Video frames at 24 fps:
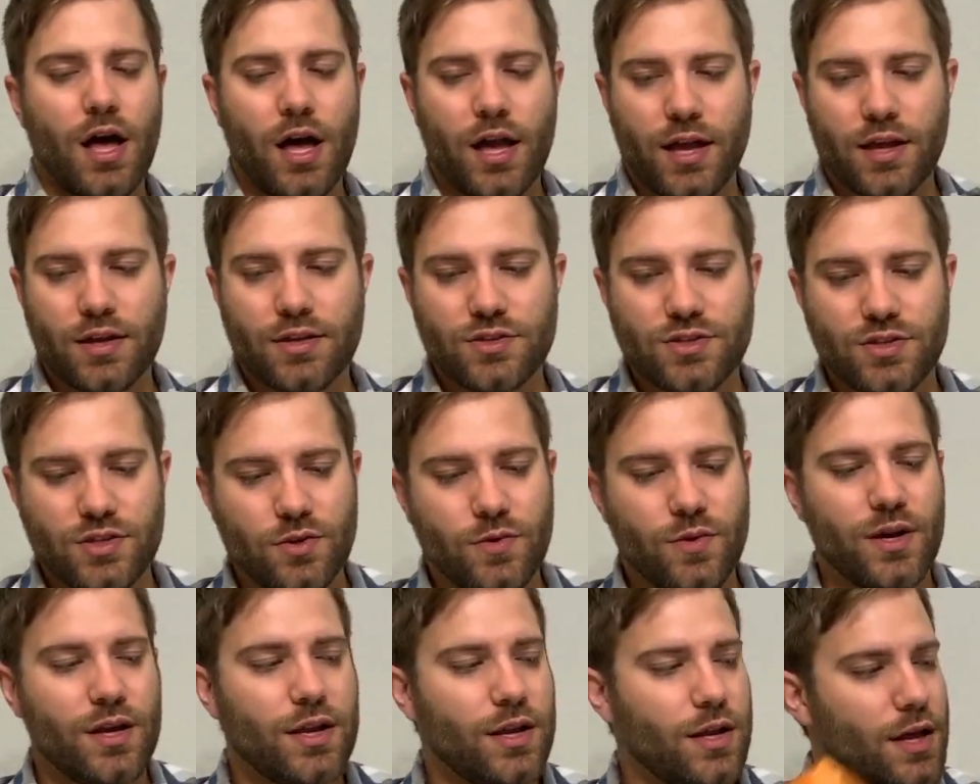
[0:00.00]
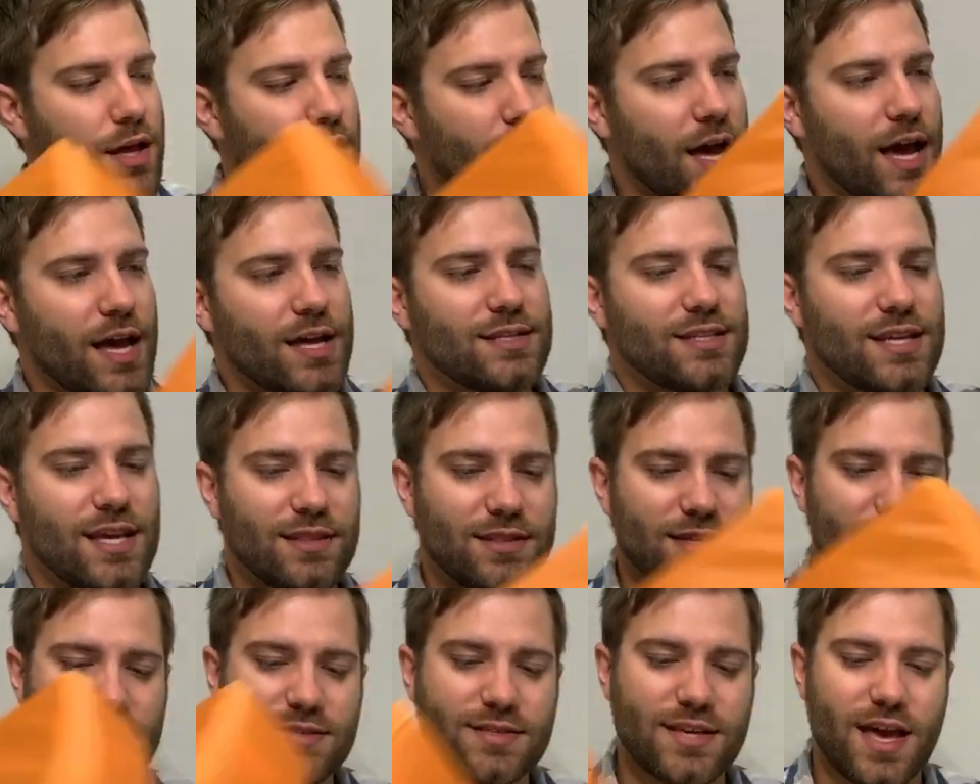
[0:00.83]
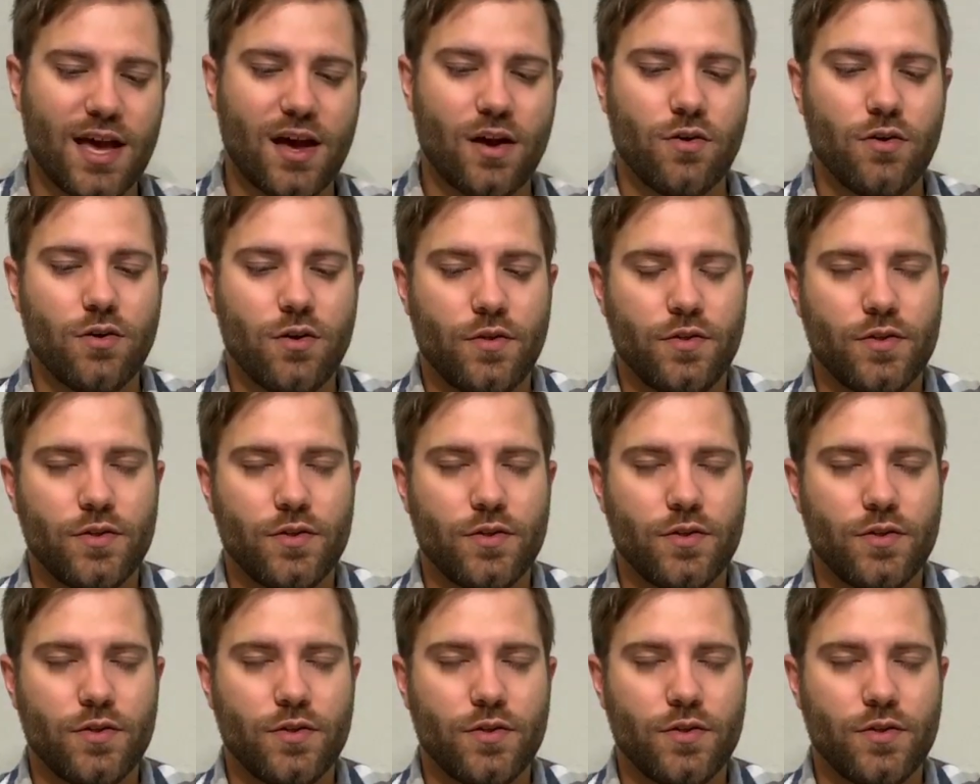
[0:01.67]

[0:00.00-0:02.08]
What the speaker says: I undo it, I take this out.